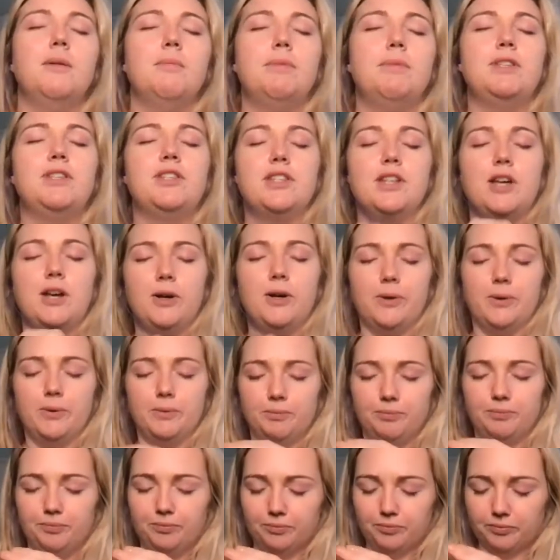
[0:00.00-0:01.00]
But
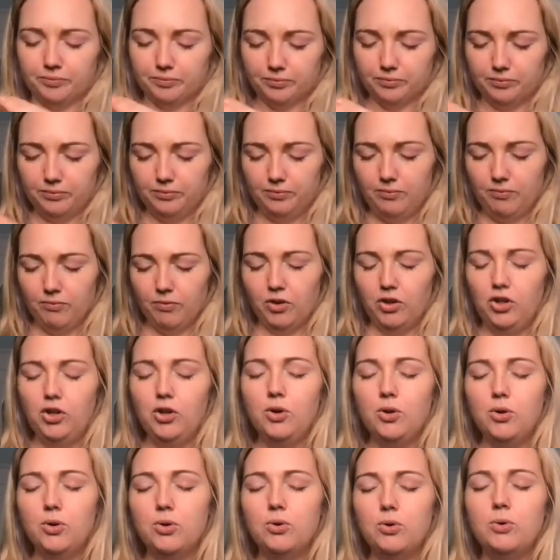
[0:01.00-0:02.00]
so
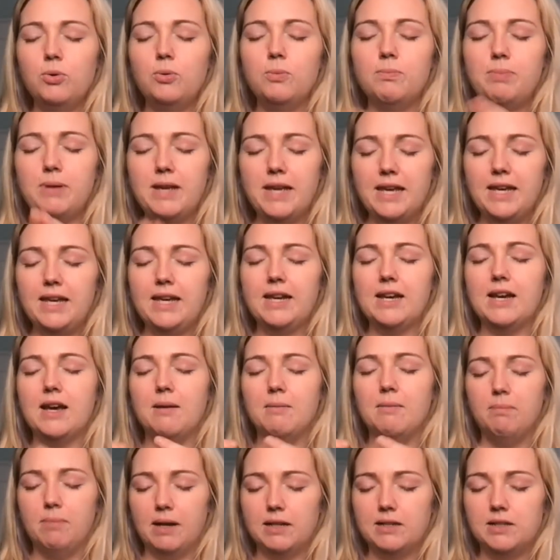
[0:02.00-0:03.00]
you being
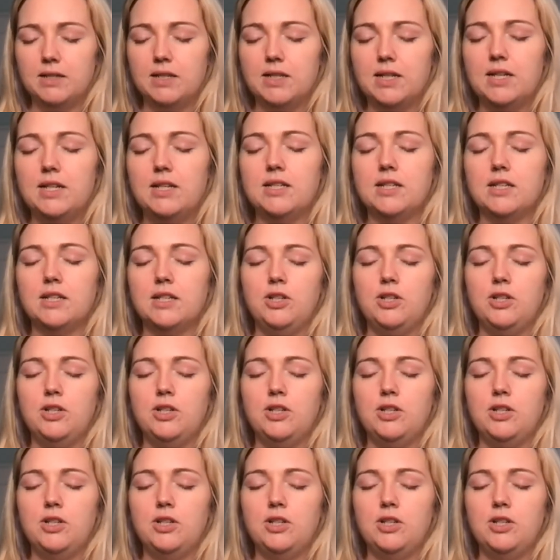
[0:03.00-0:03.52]
abundant